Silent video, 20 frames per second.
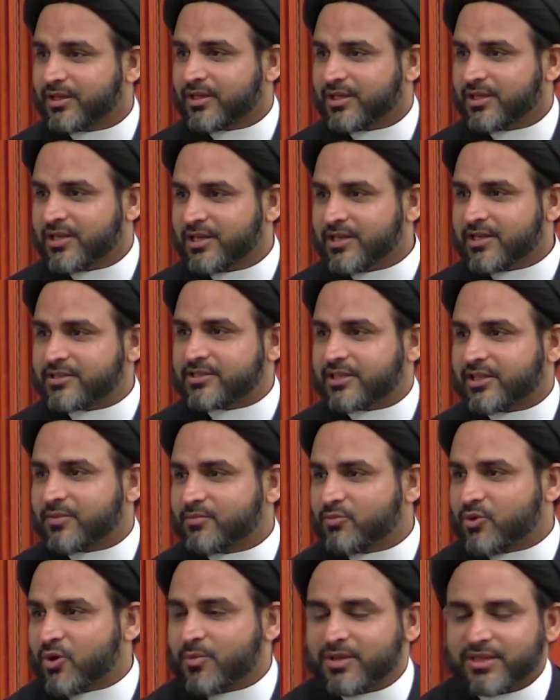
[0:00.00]
He said, the
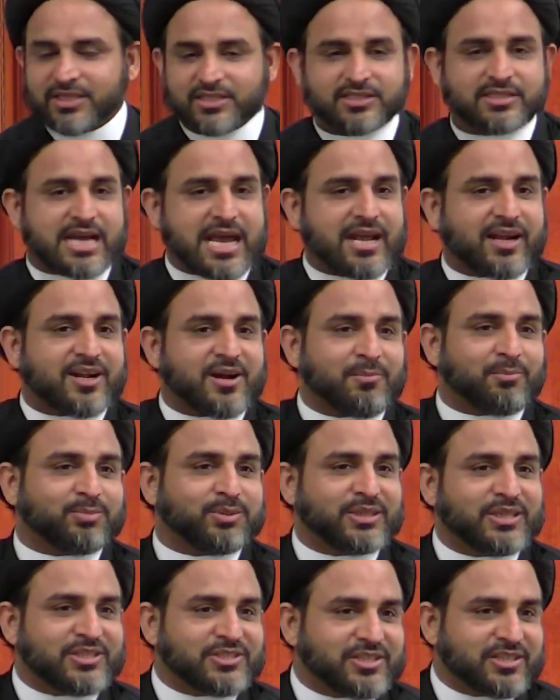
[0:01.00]
moment this guy
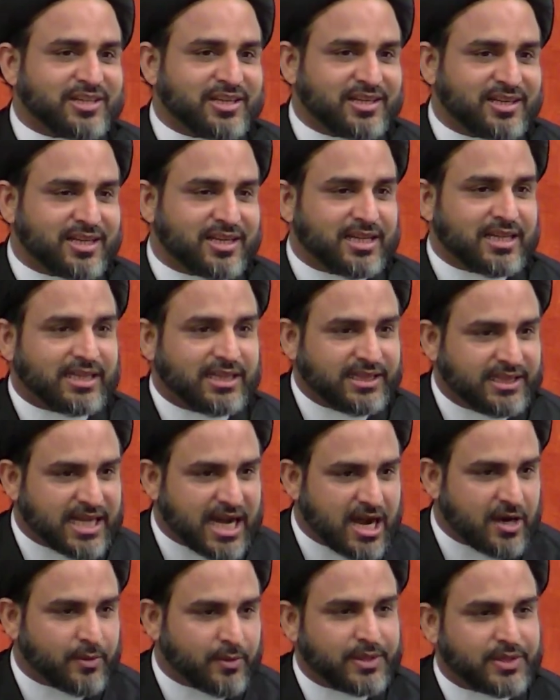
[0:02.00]
completed it,
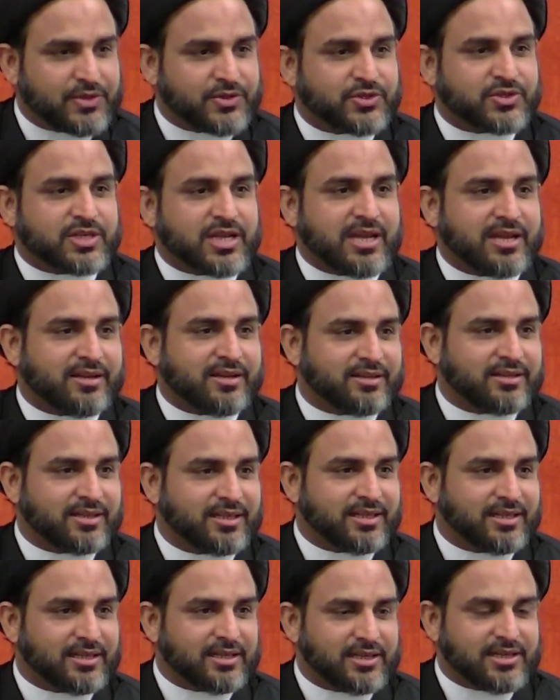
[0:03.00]
now understand.
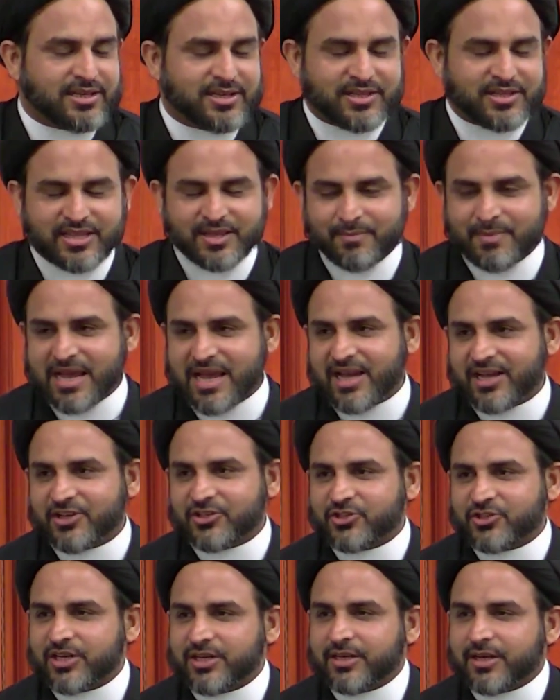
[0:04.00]
The man
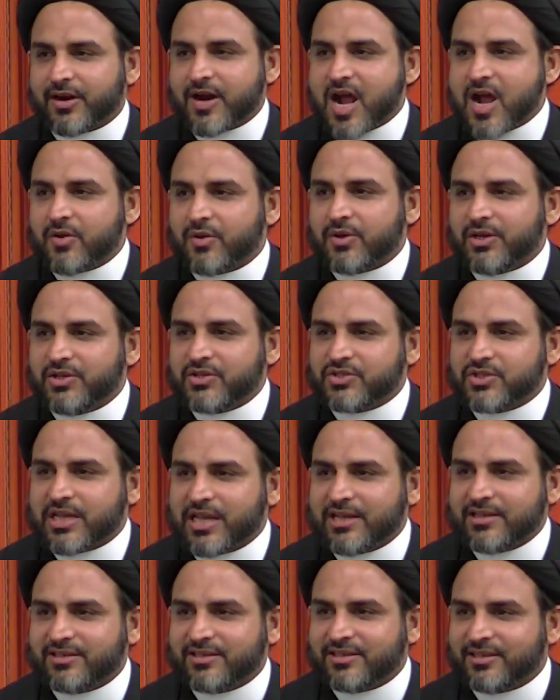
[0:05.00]
turned around and he
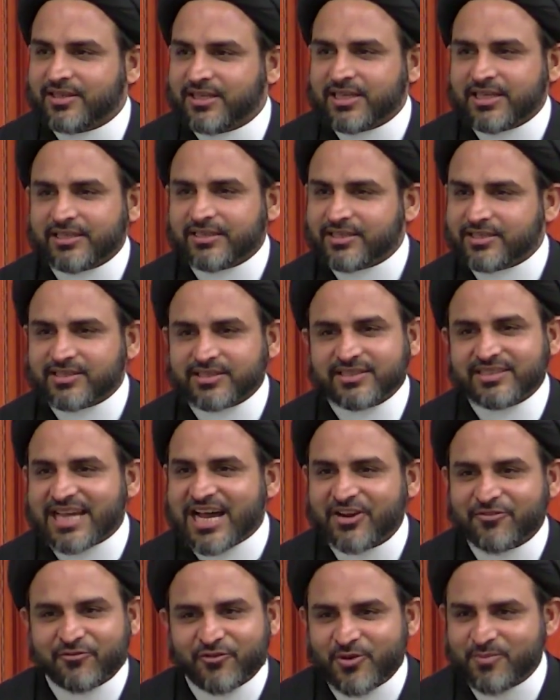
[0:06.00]
said, this is not
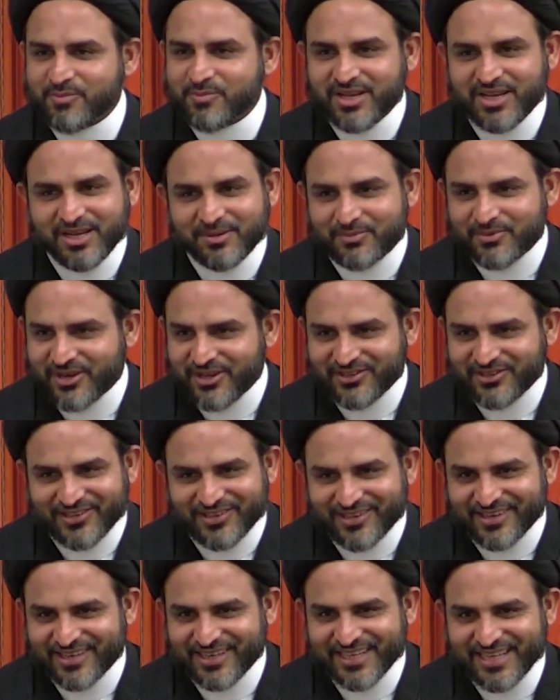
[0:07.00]
from me,
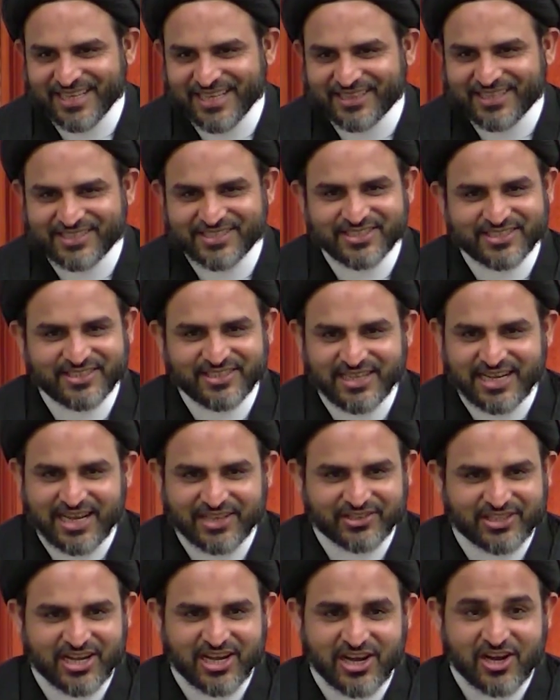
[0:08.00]
brother. This is the
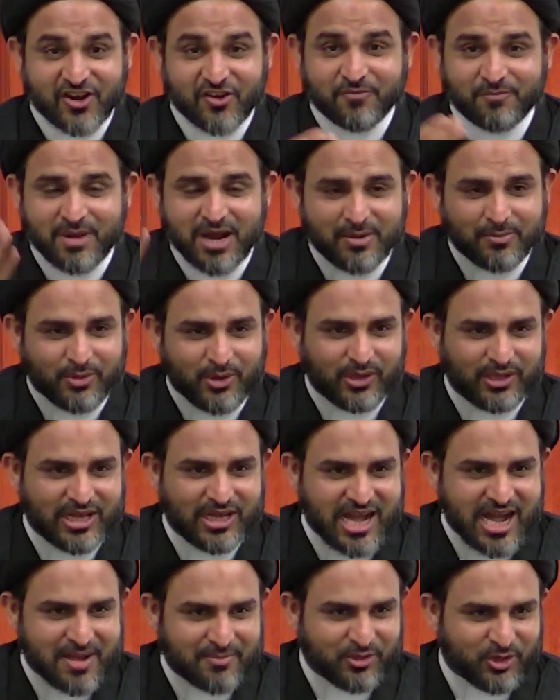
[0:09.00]
ata of my Mawla
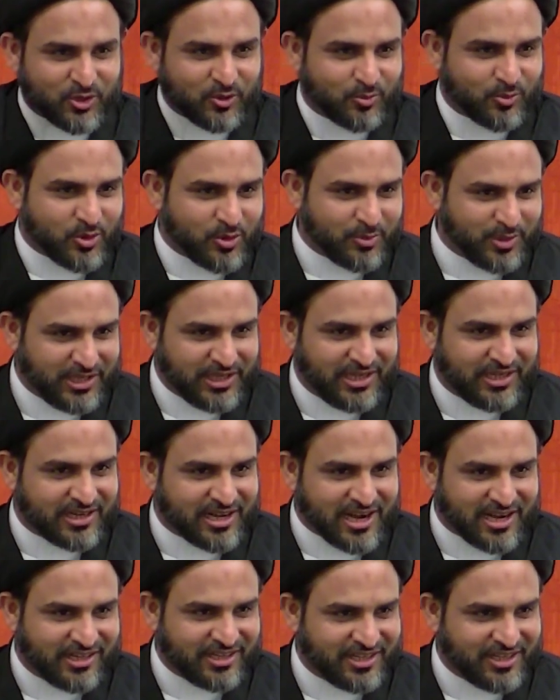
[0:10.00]
Amirul Mu'mineen
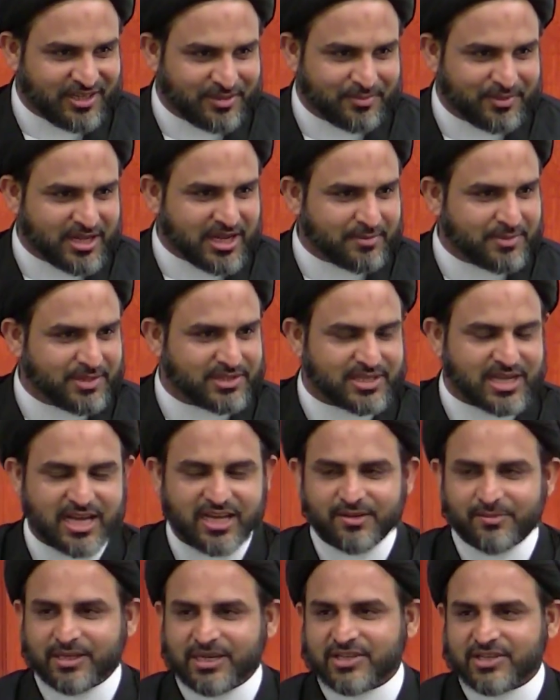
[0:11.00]
Ali ibn Abi
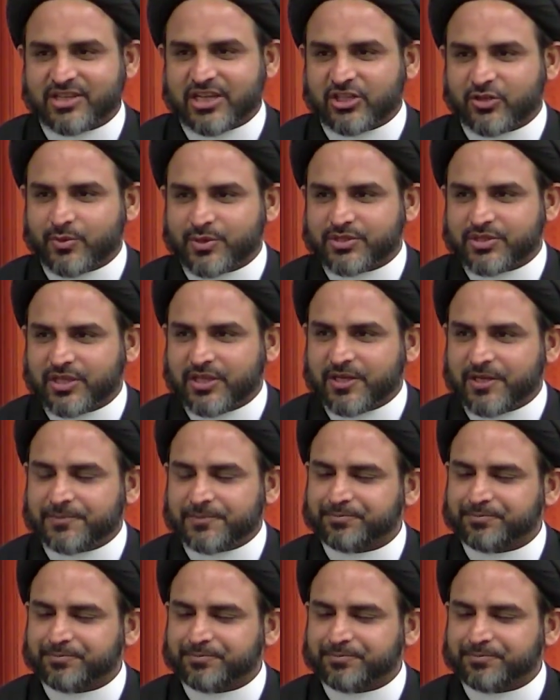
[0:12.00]
Talib alayhi salatu wasalam.